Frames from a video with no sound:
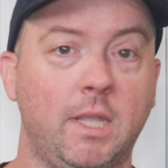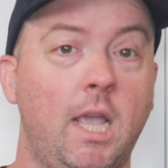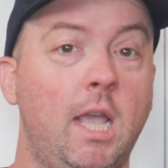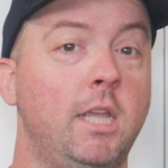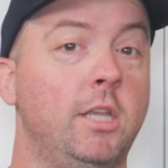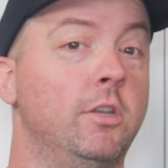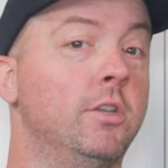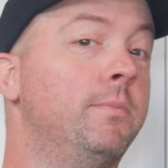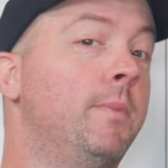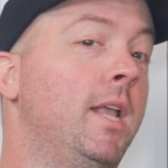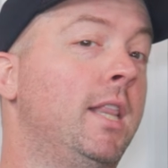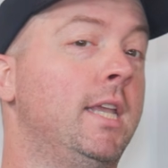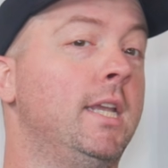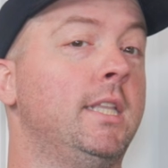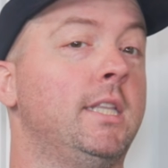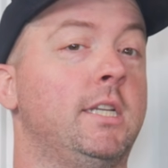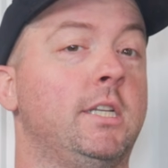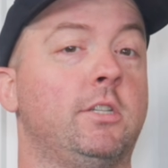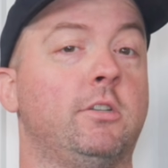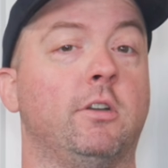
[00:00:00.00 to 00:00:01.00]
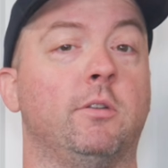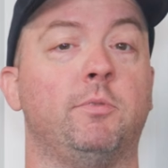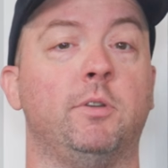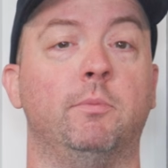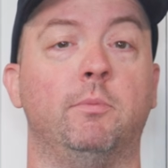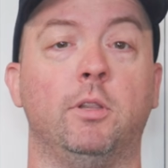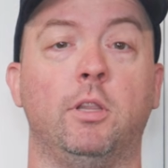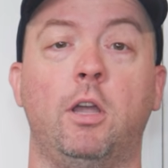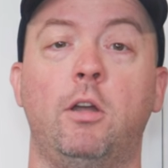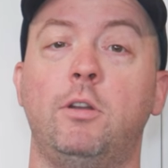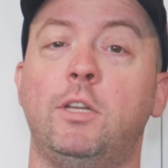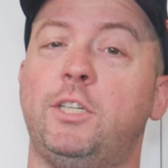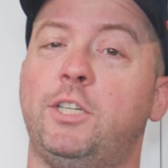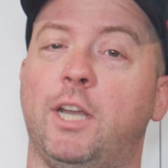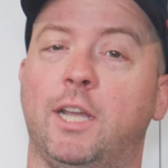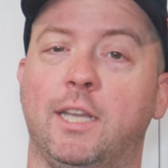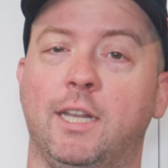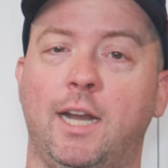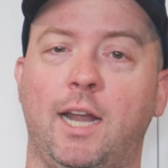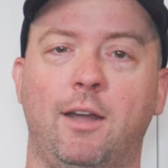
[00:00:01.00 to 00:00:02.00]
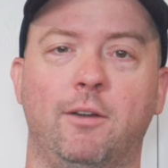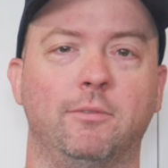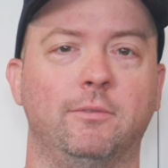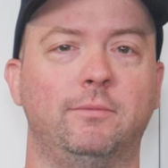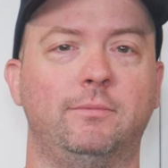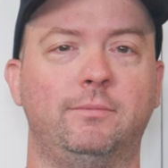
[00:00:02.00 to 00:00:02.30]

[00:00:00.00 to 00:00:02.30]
Use my link in the description below to check it out.